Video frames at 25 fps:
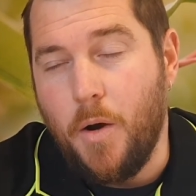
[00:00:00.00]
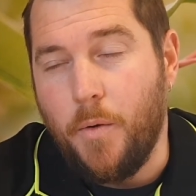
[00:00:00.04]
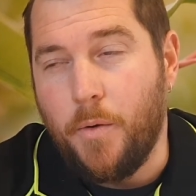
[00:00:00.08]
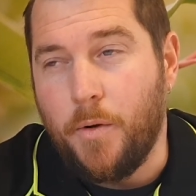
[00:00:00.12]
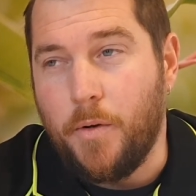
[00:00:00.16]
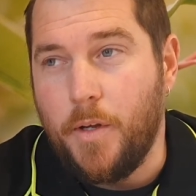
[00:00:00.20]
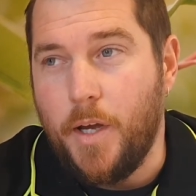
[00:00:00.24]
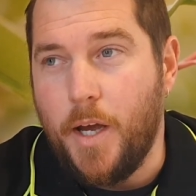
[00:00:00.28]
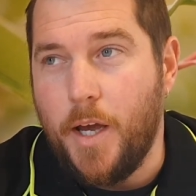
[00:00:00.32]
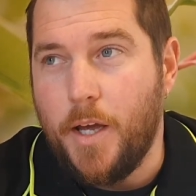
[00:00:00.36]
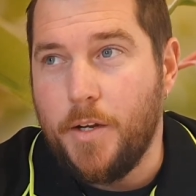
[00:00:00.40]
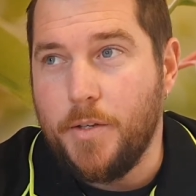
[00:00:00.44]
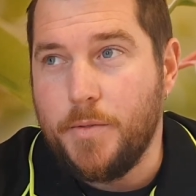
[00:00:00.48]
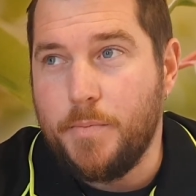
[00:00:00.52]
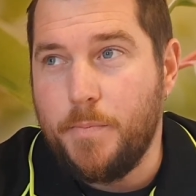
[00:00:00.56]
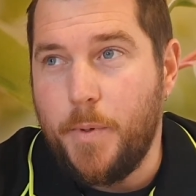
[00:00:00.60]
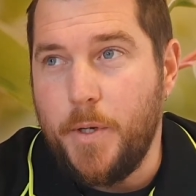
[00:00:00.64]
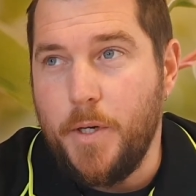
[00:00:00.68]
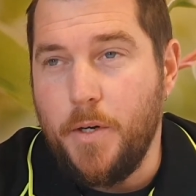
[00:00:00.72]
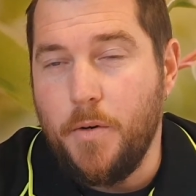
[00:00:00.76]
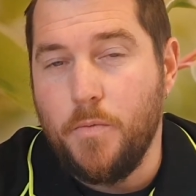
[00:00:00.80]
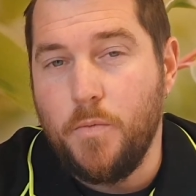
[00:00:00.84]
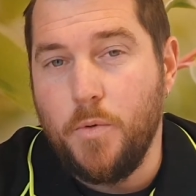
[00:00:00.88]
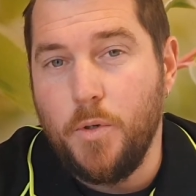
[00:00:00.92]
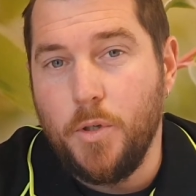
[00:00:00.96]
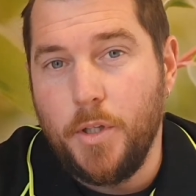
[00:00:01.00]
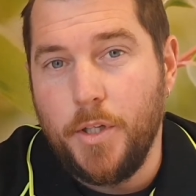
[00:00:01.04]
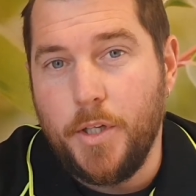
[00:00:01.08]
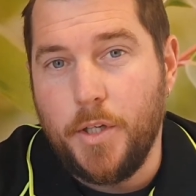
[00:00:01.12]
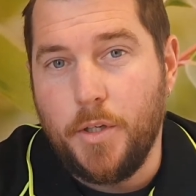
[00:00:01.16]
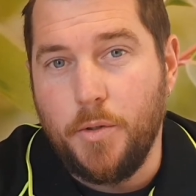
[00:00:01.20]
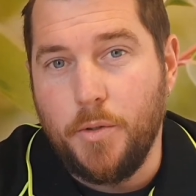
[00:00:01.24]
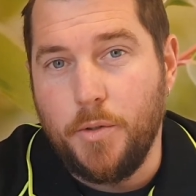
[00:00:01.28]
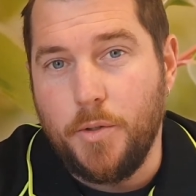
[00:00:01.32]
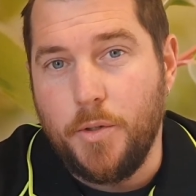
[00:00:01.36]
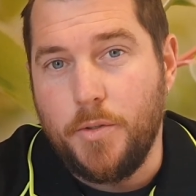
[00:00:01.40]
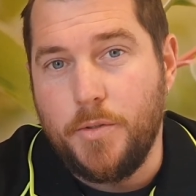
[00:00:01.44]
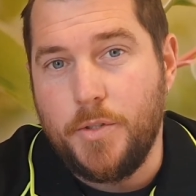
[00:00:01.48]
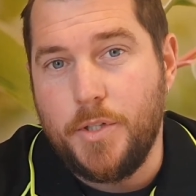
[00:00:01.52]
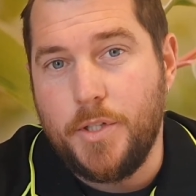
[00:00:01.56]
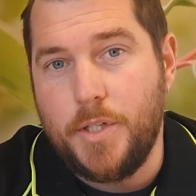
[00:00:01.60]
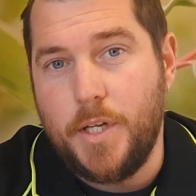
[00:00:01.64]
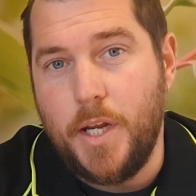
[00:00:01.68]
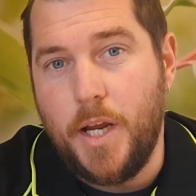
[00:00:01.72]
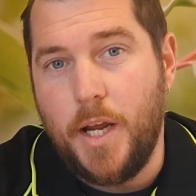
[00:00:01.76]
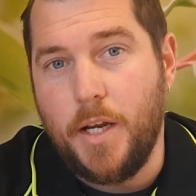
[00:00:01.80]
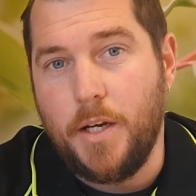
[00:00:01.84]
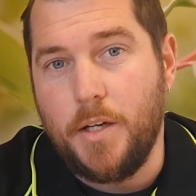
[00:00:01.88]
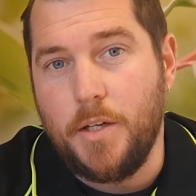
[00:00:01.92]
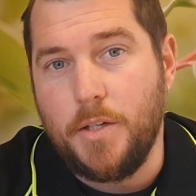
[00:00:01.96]
and it's been a really good
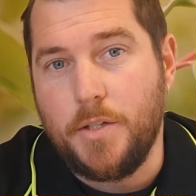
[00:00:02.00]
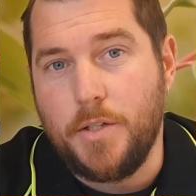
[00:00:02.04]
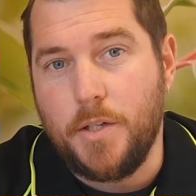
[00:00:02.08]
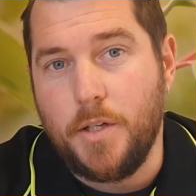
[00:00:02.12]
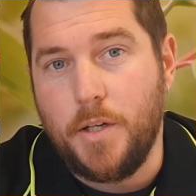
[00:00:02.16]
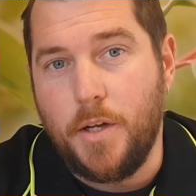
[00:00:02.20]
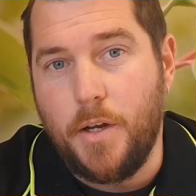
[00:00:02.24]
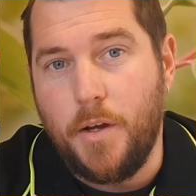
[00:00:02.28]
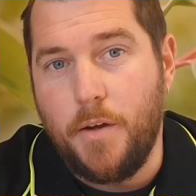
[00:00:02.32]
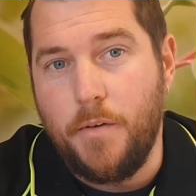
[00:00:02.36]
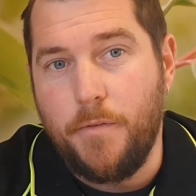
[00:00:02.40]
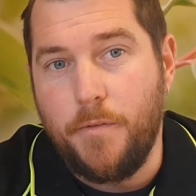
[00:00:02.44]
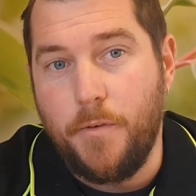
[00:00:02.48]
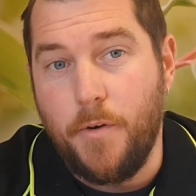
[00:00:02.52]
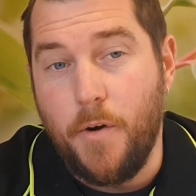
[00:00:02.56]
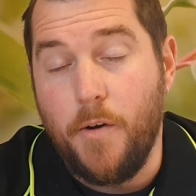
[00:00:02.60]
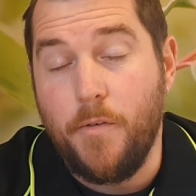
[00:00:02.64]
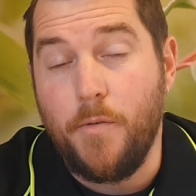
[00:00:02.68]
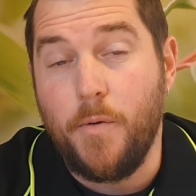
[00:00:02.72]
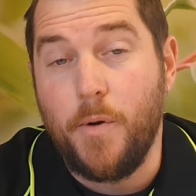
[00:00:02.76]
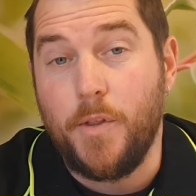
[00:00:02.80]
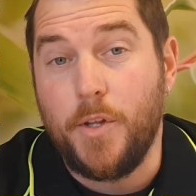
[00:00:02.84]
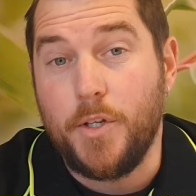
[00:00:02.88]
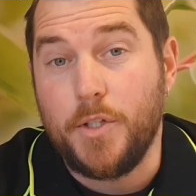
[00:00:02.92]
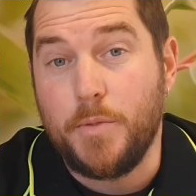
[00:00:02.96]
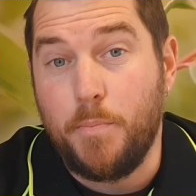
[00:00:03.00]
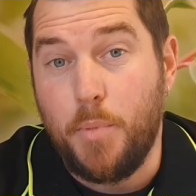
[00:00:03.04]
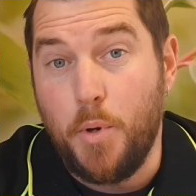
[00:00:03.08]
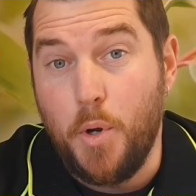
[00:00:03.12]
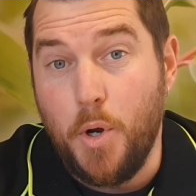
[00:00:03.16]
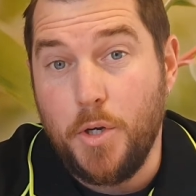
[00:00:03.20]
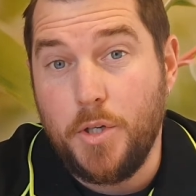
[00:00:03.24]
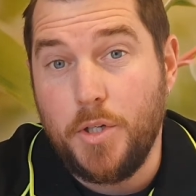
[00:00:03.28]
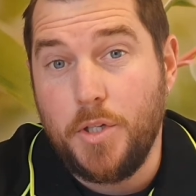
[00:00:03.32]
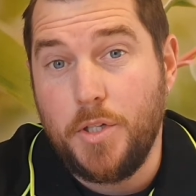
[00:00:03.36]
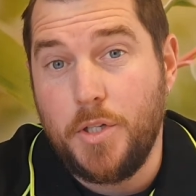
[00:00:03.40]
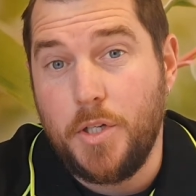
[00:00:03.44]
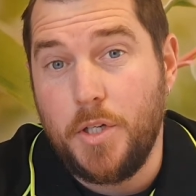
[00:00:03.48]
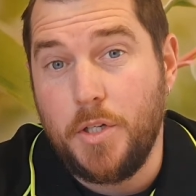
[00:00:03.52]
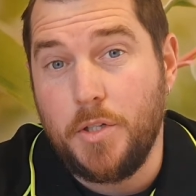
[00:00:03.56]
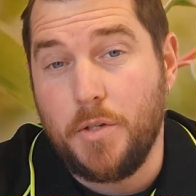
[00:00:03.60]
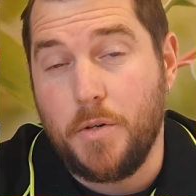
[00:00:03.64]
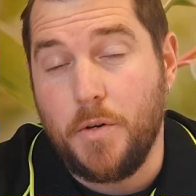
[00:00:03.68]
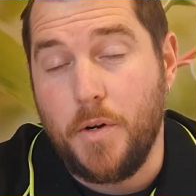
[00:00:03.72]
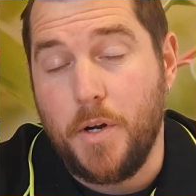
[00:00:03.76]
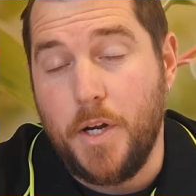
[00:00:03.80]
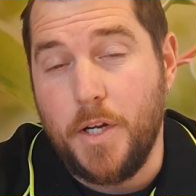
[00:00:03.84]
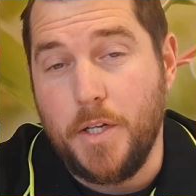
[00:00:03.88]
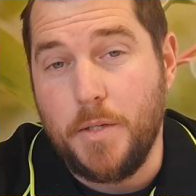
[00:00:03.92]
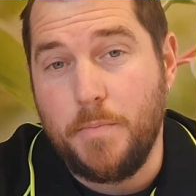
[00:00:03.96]
standard for everyone that's purchasing trees.